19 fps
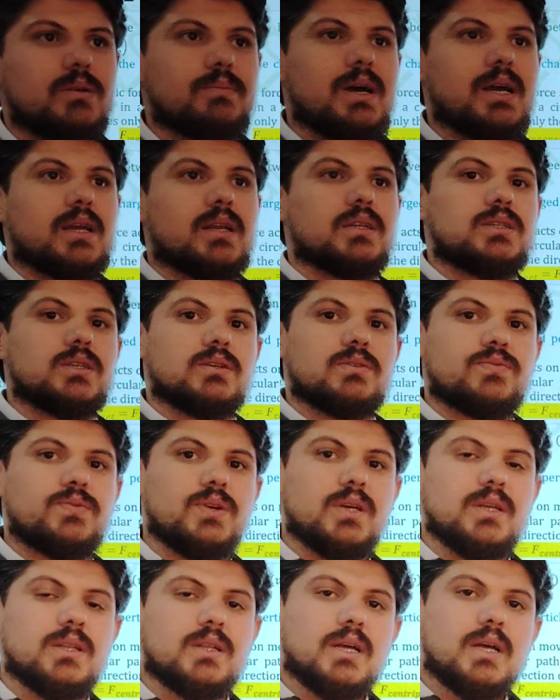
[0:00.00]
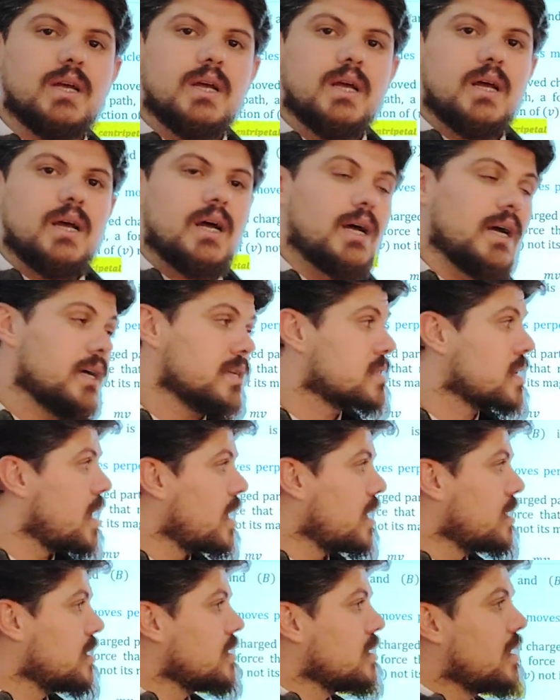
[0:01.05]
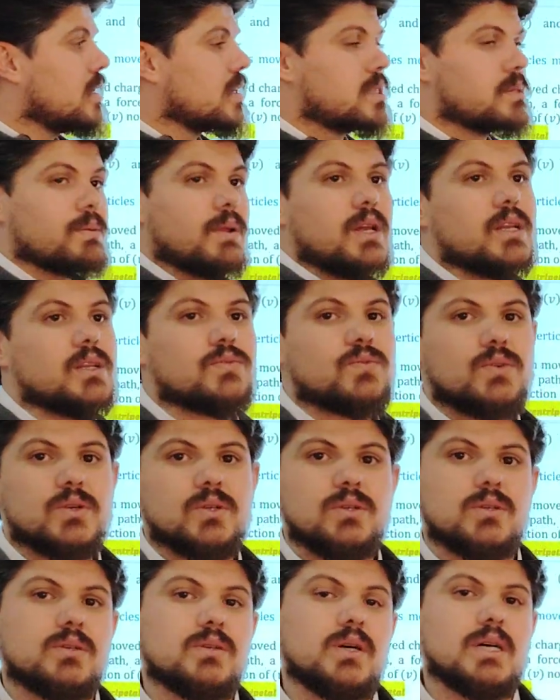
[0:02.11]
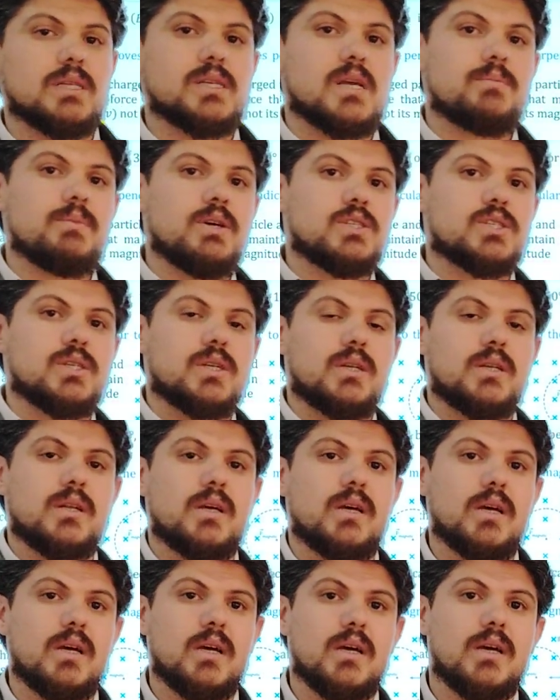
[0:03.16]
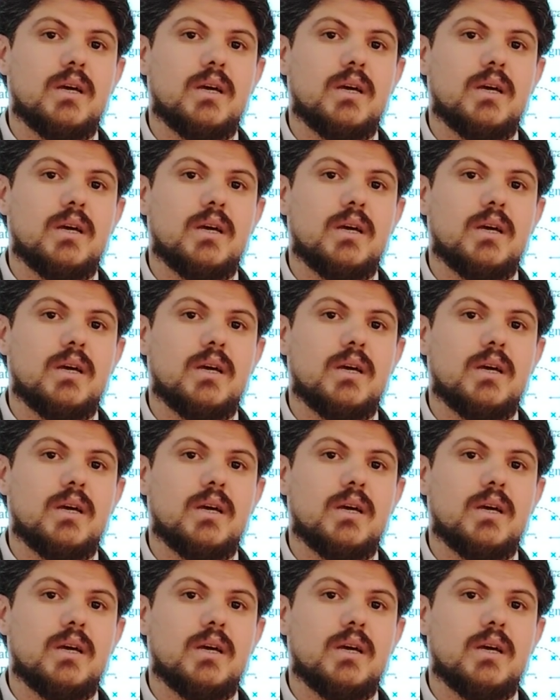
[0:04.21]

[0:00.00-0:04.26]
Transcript: to the magnetic field? As I explained it for you, as I mentioned,